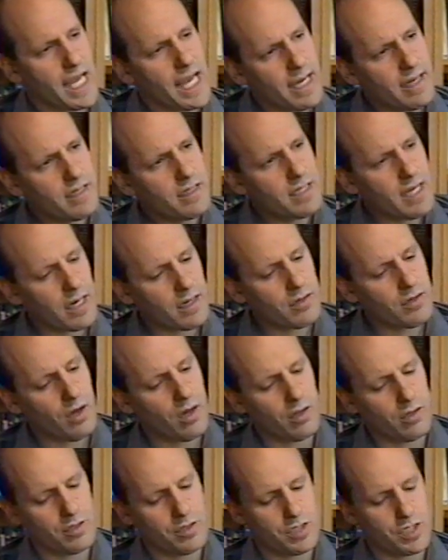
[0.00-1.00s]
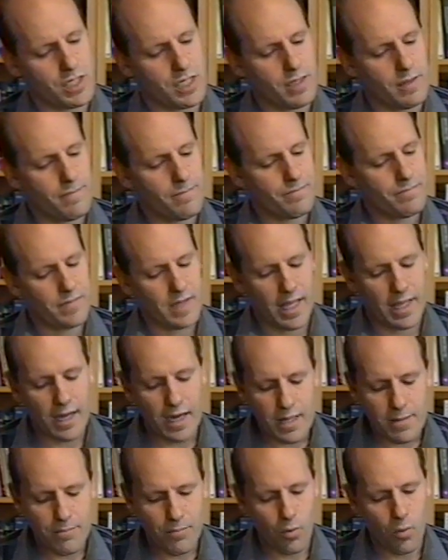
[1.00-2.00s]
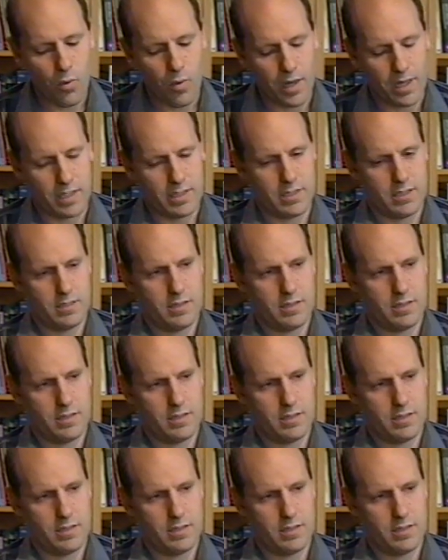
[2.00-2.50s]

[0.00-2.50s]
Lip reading: any technology, at any point,